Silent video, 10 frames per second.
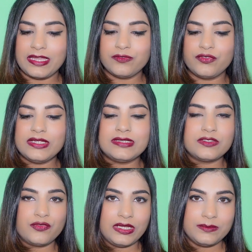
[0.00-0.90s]
entry
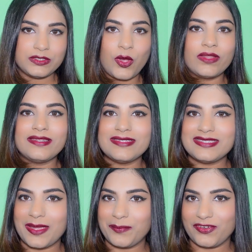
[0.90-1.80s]
streams on
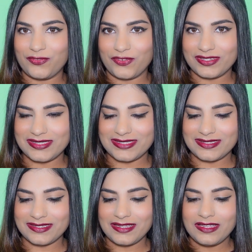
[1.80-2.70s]
December
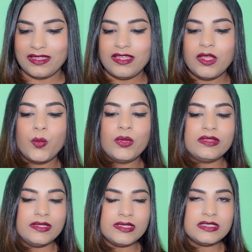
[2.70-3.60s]
1st.
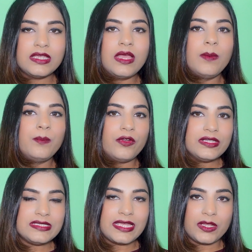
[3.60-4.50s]
With this,
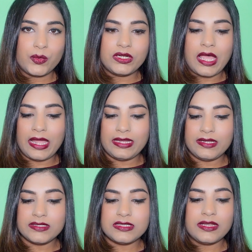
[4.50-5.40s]
Prince Edward
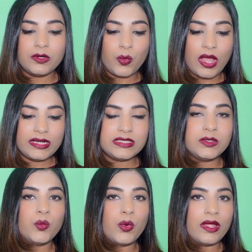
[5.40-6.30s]
Island
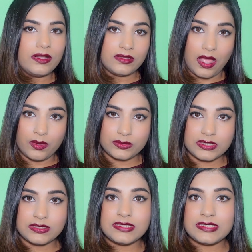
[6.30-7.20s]
invited
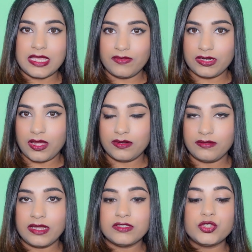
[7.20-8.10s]

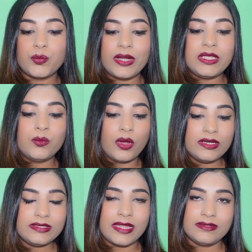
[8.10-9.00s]

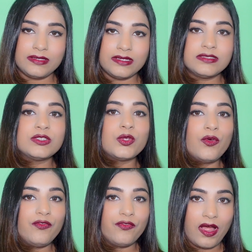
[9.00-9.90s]
1,721 candidates
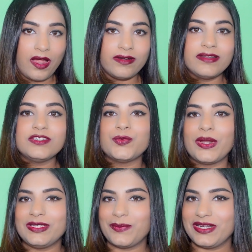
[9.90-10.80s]
so far in
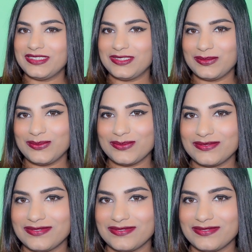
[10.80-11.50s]
2022.